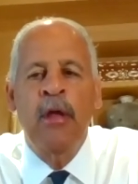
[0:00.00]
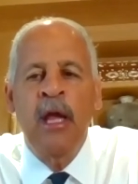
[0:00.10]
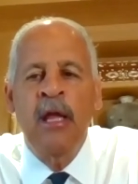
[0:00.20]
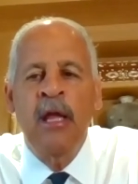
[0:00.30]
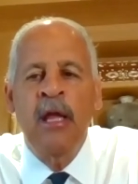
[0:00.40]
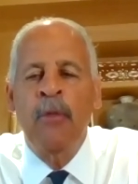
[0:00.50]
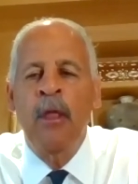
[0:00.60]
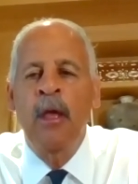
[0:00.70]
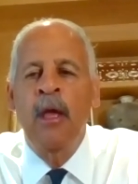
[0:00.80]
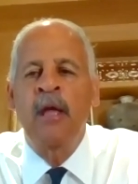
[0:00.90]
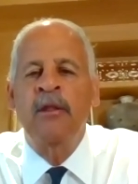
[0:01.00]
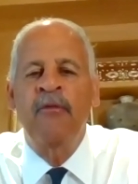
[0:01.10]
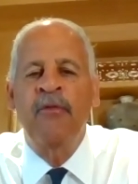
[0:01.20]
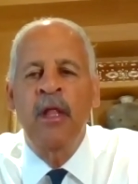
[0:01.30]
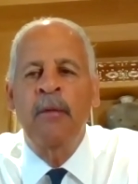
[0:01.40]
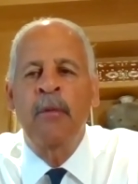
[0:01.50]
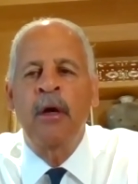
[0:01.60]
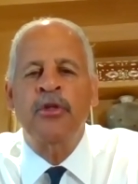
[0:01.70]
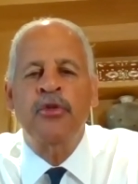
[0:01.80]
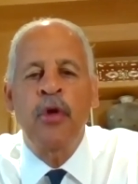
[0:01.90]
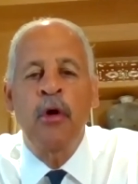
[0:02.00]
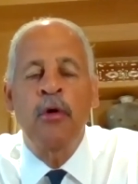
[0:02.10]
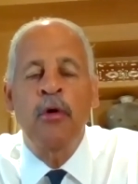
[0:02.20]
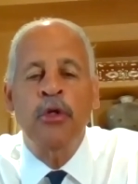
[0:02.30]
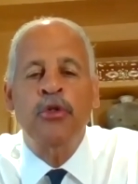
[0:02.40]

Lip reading: create and develop a strong